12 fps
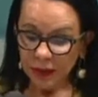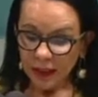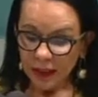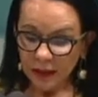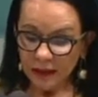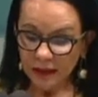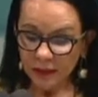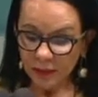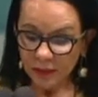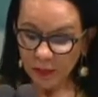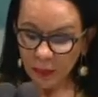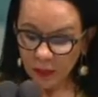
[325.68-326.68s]
As a
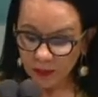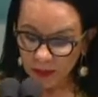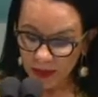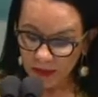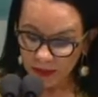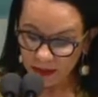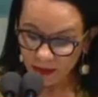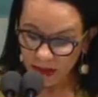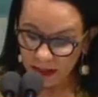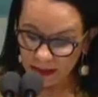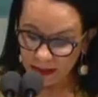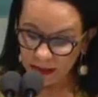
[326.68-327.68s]
report by the
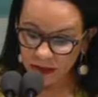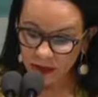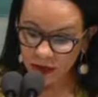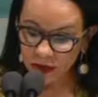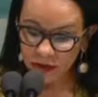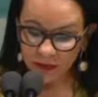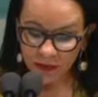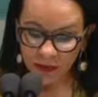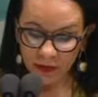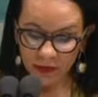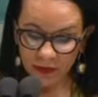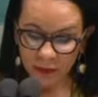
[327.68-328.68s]
Australian Institute of
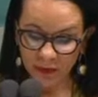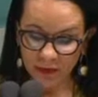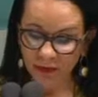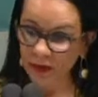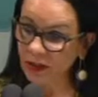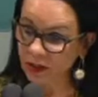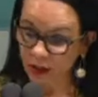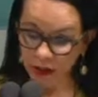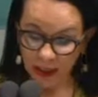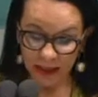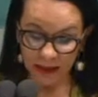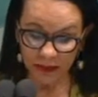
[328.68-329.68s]
Health and Welfare showed
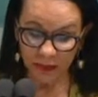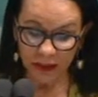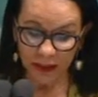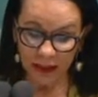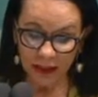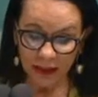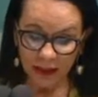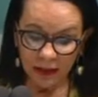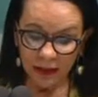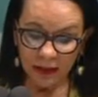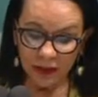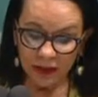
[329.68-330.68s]
last week,
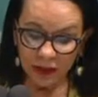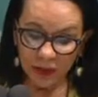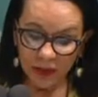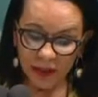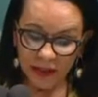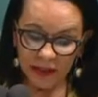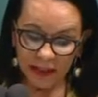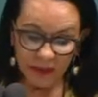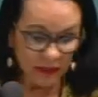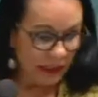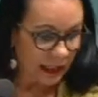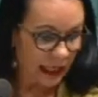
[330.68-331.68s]
in
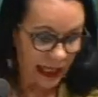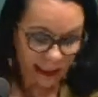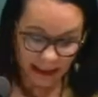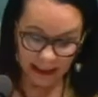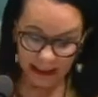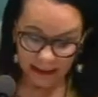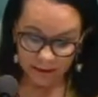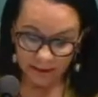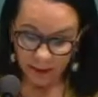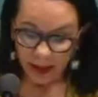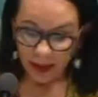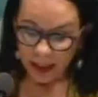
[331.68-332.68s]
2017-18,
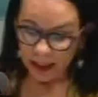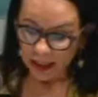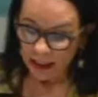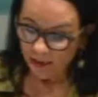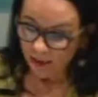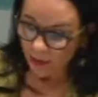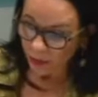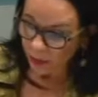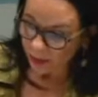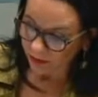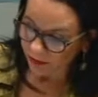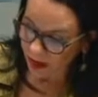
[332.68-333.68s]

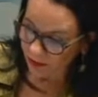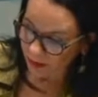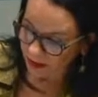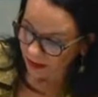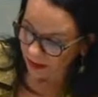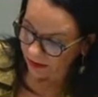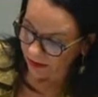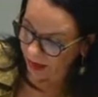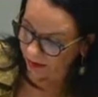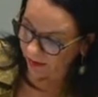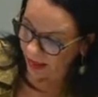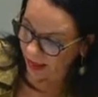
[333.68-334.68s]
11.5% of
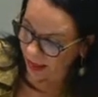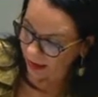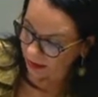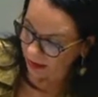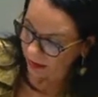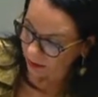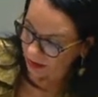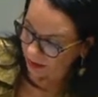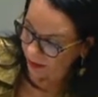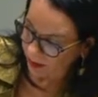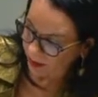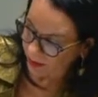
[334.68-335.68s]
households
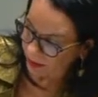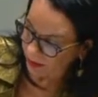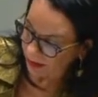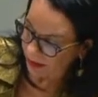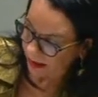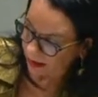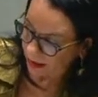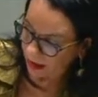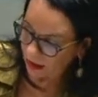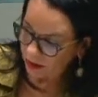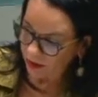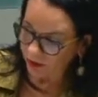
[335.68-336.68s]
spent 30%
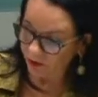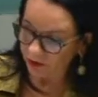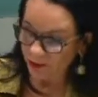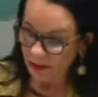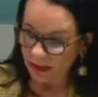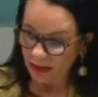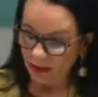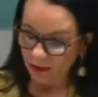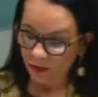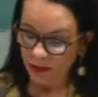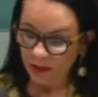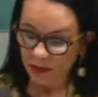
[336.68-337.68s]
to 50% of
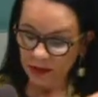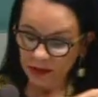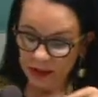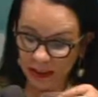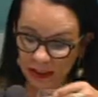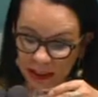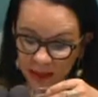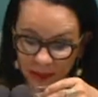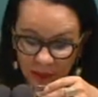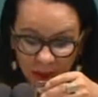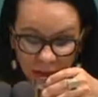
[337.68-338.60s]
their gross income